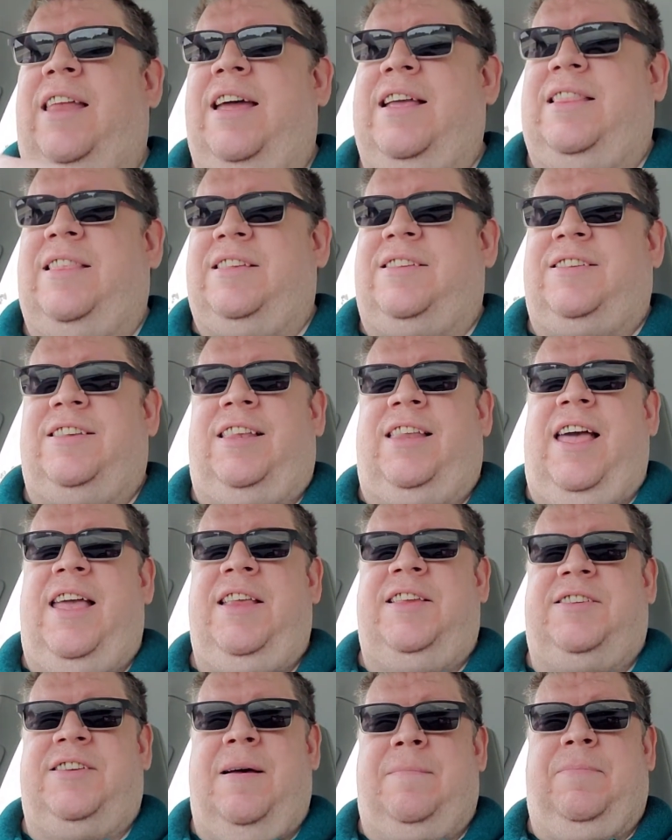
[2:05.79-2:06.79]
like, this
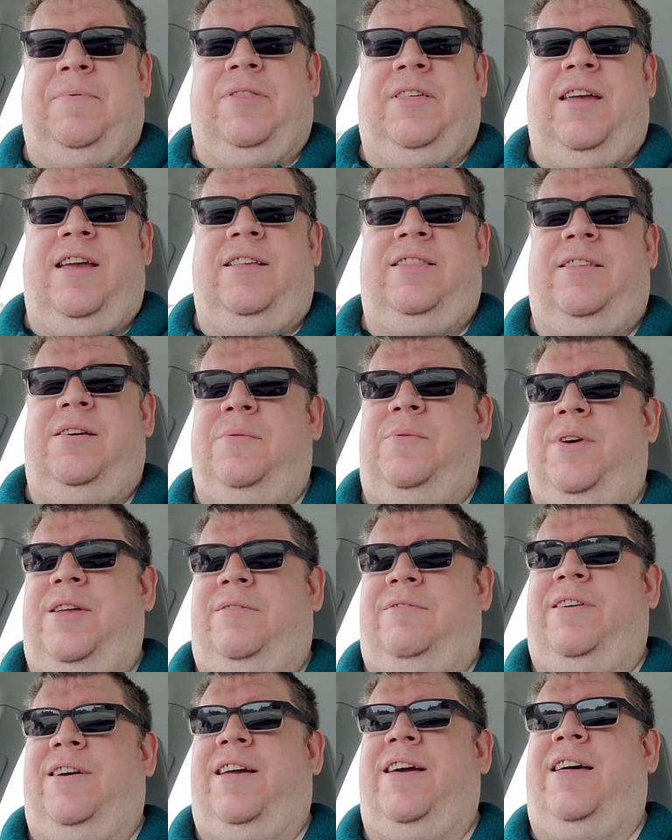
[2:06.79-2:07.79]
lace-up thing that
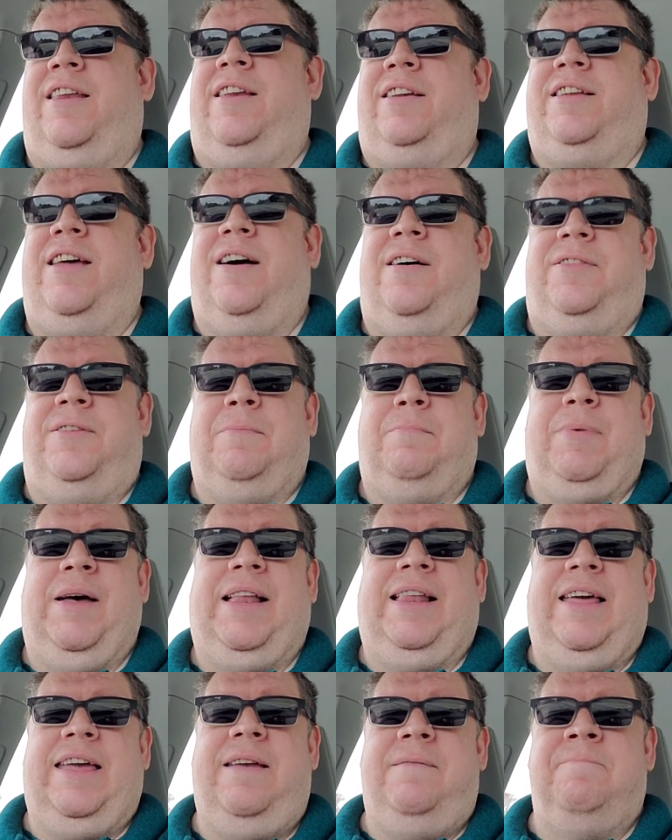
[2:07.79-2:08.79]
went right kind of down their
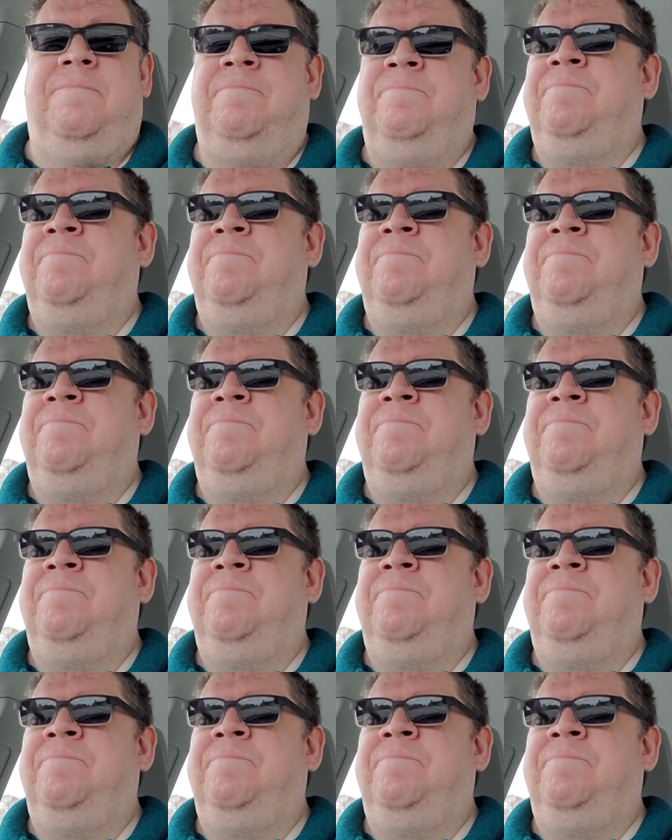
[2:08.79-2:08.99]
belly.